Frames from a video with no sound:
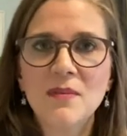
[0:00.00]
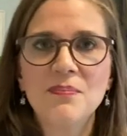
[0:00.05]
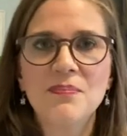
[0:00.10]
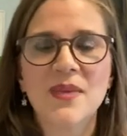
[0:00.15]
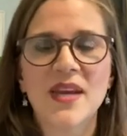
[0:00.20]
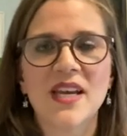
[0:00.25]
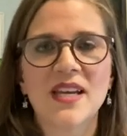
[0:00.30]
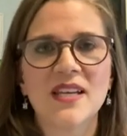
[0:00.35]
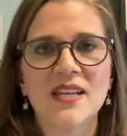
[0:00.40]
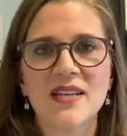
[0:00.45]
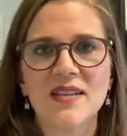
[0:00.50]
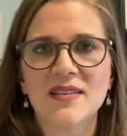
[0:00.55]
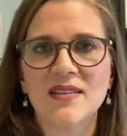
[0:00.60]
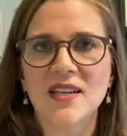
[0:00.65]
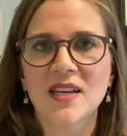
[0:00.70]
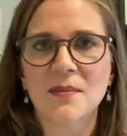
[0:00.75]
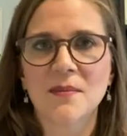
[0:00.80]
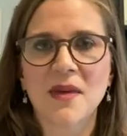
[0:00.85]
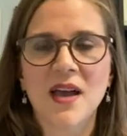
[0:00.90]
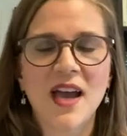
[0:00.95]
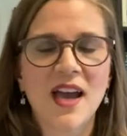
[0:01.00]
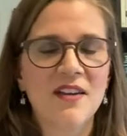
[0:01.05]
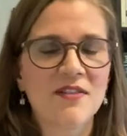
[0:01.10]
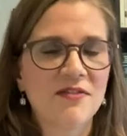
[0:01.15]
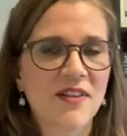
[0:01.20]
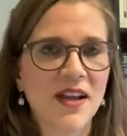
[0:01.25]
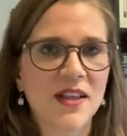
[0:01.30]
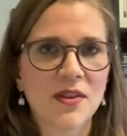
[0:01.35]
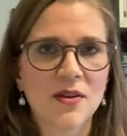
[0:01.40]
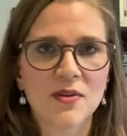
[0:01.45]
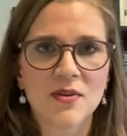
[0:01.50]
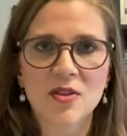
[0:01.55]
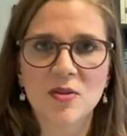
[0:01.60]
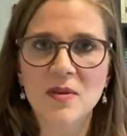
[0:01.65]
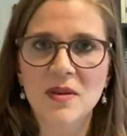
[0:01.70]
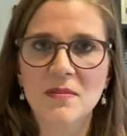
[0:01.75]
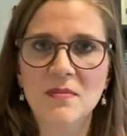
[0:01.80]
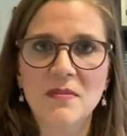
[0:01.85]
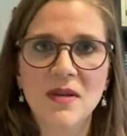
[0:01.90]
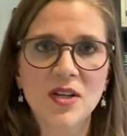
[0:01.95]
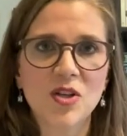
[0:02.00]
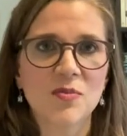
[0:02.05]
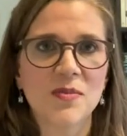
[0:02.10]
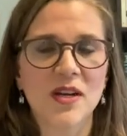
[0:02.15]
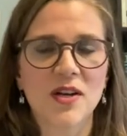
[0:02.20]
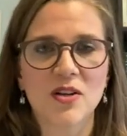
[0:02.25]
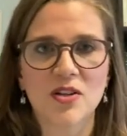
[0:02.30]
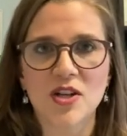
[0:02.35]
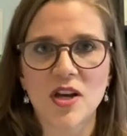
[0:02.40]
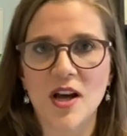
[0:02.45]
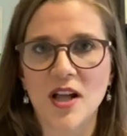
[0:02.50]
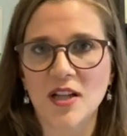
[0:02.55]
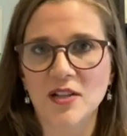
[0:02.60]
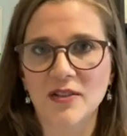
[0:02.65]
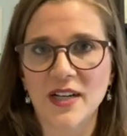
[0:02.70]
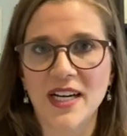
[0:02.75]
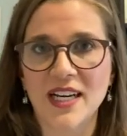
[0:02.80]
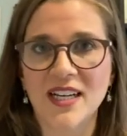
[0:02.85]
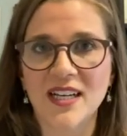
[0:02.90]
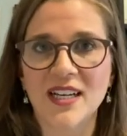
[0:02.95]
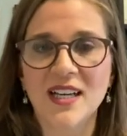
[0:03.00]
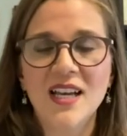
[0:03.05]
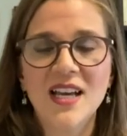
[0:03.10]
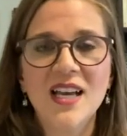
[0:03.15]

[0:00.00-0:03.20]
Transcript: Magnesium, I find those to be much better tolerated